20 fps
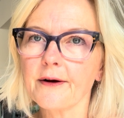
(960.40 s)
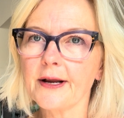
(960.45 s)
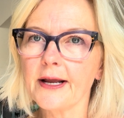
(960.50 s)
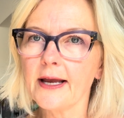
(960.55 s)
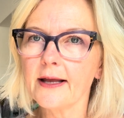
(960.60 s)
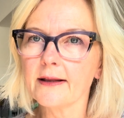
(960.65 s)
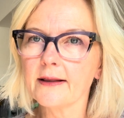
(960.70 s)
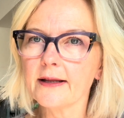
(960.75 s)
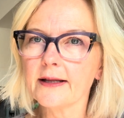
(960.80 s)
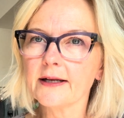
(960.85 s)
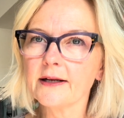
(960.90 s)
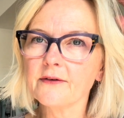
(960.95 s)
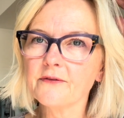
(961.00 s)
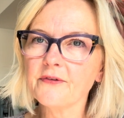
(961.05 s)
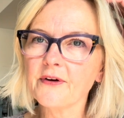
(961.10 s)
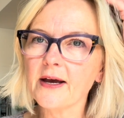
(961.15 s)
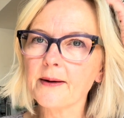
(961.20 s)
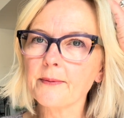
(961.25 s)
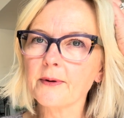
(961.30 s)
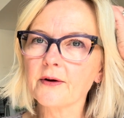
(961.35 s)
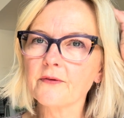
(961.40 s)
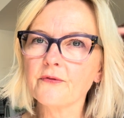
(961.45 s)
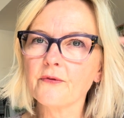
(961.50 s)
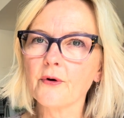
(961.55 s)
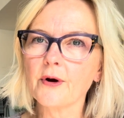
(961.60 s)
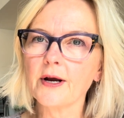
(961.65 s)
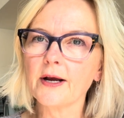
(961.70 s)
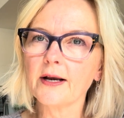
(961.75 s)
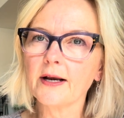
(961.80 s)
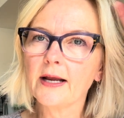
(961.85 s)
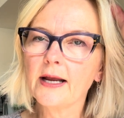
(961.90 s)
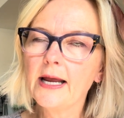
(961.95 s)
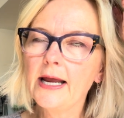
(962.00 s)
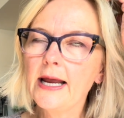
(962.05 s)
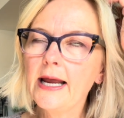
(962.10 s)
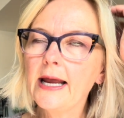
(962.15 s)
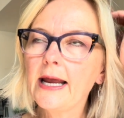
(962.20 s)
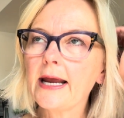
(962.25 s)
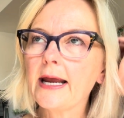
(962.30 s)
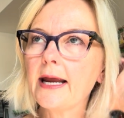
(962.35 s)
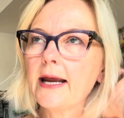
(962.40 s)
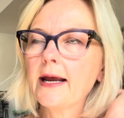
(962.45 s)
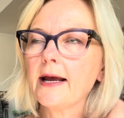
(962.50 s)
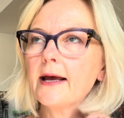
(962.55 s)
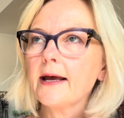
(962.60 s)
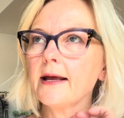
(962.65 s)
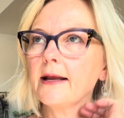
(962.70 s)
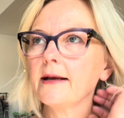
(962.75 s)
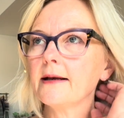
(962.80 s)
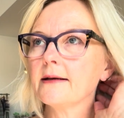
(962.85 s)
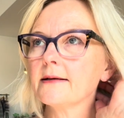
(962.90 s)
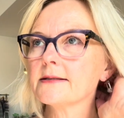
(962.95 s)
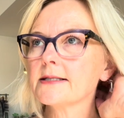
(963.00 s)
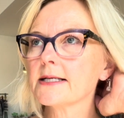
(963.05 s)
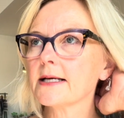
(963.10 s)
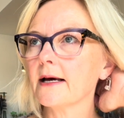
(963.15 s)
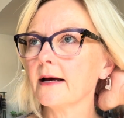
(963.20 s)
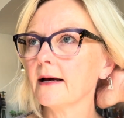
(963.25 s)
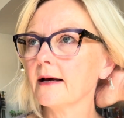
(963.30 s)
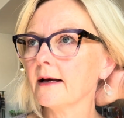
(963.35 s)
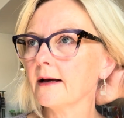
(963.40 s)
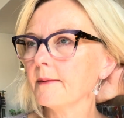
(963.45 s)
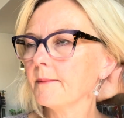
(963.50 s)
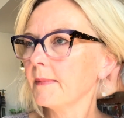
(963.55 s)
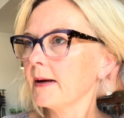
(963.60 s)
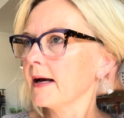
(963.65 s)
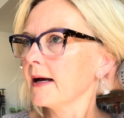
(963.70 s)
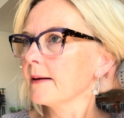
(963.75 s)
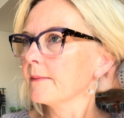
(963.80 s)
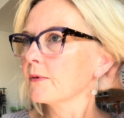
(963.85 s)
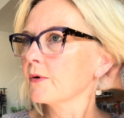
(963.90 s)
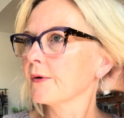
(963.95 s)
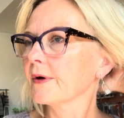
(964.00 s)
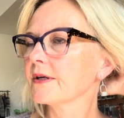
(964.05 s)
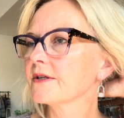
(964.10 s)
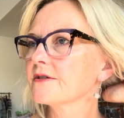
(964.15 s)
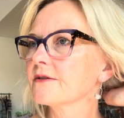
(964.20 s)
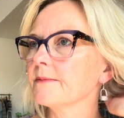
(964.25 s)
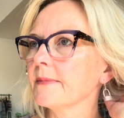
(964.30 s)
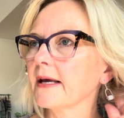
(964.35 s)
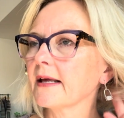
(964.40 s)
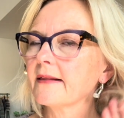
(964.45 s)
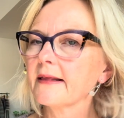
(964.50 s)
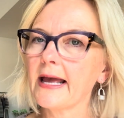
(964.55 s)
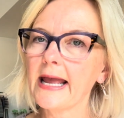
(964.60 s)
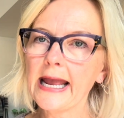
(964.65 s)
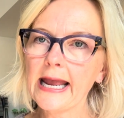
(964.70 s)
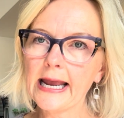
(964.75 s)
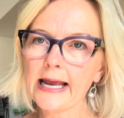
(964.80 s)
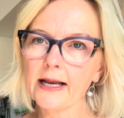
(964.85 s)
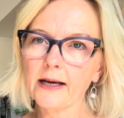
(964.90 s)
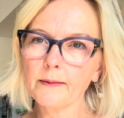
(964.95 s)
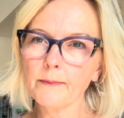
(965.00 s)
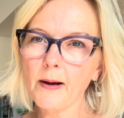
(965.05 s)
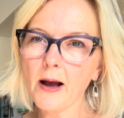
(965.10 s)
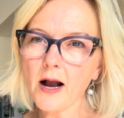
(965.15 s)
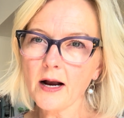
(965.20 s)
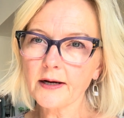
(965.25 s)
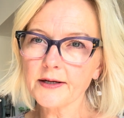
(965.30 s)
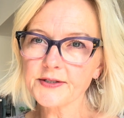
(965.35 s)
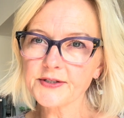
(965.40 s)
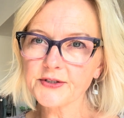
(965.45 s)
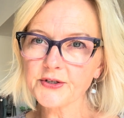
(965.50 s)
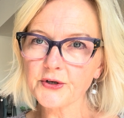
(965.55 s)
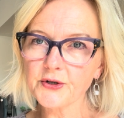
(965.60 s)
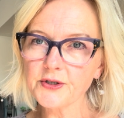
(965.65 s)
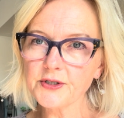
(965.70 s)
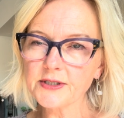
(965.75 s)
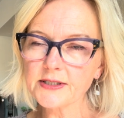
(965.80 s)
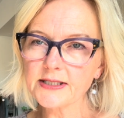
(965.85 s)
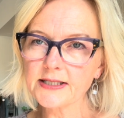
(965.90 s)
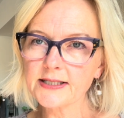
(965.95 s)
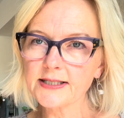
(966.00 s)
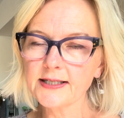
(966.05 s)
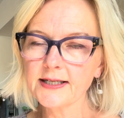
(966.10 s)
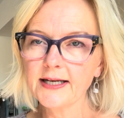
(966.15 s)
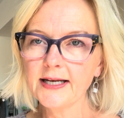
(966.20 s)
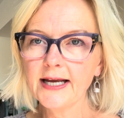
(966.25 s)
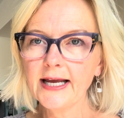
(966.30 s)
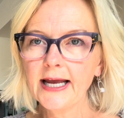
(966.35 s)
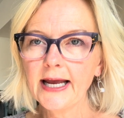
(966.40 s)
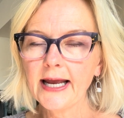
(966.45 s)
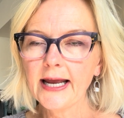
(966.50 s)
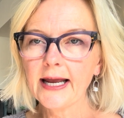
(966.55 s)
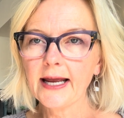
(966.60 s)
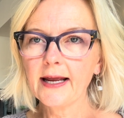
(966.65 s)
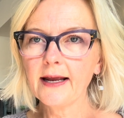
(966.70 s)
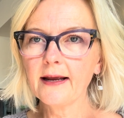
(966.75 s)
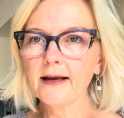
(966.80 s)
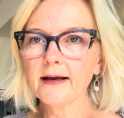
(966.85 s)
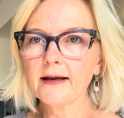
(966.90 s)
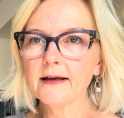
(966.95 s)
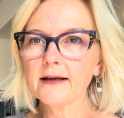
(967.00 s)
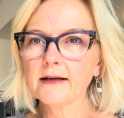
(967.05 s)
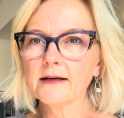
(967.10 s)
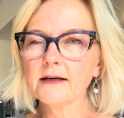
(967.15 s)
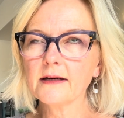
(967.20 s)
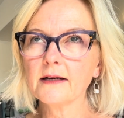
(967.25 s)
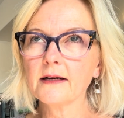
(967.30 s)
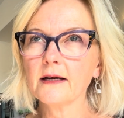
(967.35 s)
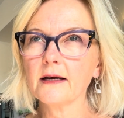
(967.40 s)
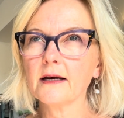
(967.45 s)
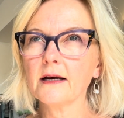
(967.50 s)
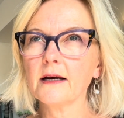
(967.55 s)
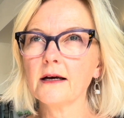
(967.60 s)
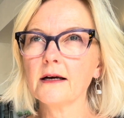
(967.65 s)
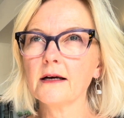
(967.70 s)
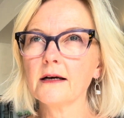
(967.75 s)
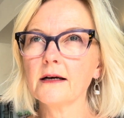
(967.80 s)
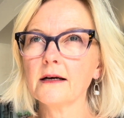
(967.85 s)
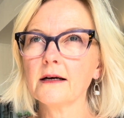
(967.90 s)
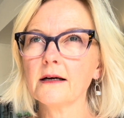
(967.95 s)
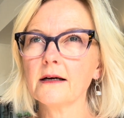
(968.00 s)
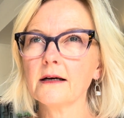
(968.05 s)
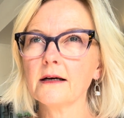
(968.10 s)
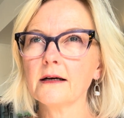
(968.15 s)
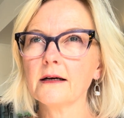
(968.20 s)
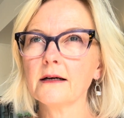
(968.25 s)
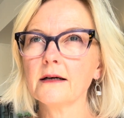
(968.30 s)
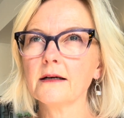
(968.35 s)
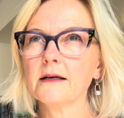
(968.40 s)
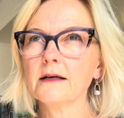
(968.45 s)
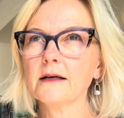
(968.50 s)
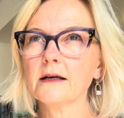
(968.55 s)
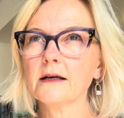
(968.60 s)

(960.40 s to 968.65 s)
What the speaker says: had linen fabric for it. And I'm going to make the Hanbok skirt and the